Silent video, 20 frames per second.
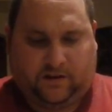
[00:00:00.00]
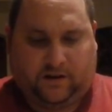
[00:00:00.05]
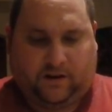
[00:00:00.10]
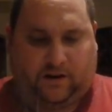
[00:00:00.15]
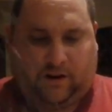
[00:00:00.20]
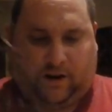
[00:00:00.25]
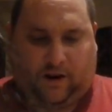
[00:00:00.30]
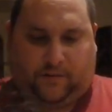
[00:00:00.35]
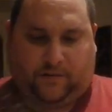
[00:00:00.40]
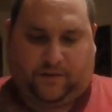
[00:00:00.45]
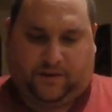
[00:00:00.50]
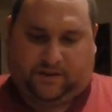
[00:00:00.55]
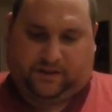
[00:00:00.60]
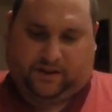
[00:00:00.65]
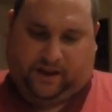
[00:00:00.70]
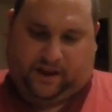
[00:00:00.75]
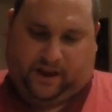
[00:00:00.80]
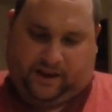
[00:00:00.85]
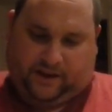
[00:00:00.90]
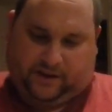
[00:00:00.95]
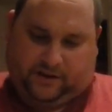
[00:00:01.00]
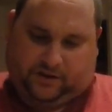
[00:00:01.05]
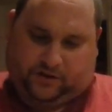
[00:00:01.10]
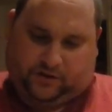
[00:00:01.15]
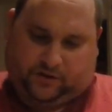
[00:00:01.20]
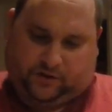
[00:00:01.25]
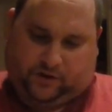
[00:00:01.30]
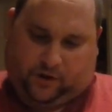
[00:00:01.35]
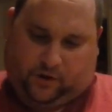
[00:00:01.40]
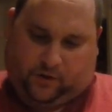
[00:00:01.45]
Nub it as
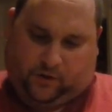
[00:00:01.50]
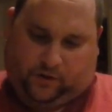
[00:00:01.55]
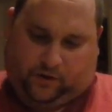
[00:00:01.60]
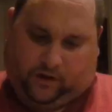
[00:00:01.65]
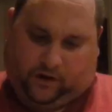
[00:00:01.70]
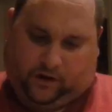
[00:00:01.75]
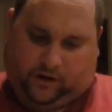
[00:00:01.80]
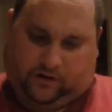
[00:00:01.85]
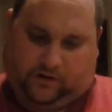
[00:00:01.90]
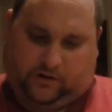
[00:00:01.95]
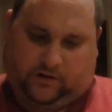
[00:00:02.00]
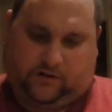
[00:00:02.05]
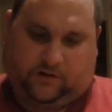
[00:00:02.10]
you go along.